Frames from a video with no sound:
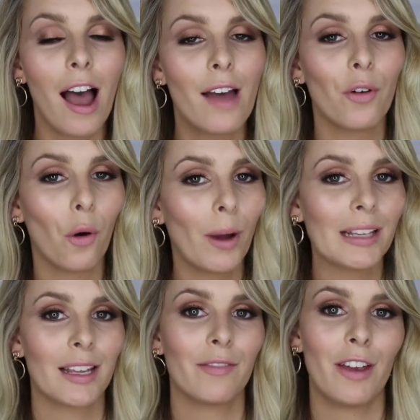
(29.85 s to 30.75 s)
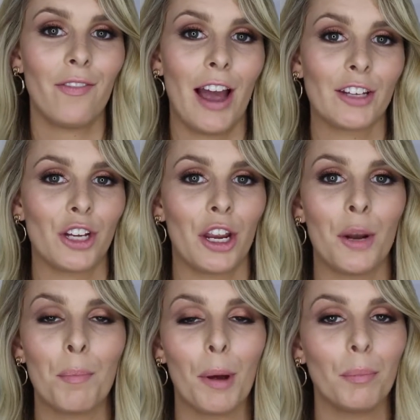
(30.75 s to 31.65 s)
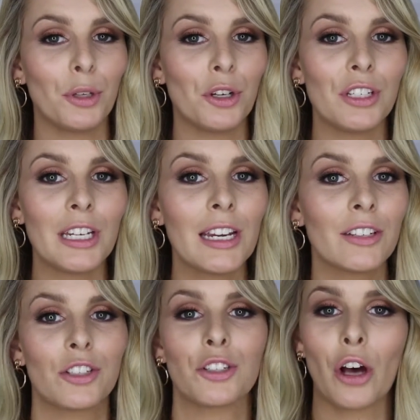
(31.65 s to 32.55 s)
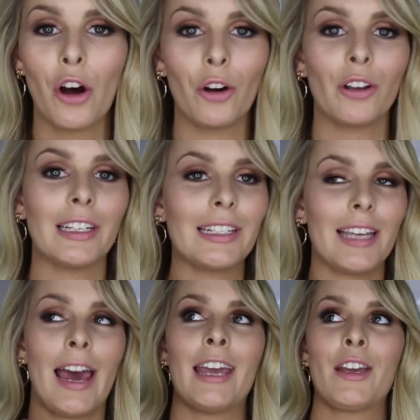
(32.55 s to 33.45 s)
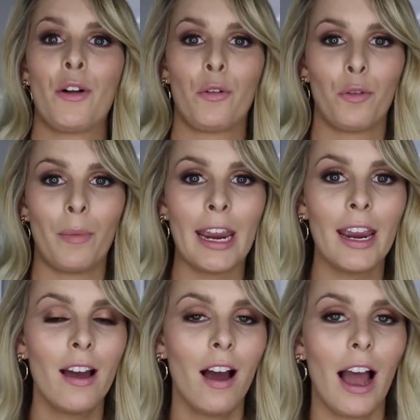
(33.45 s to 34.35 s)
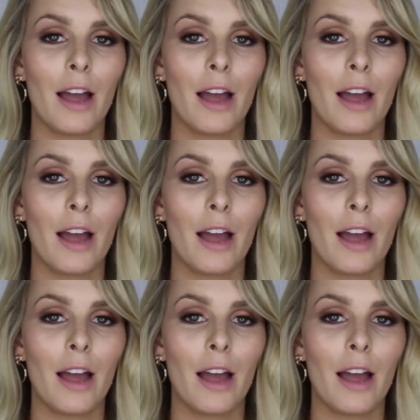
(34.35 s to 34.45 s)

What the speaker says: I've always loved their fashion, but beauty has just totally taken off for me.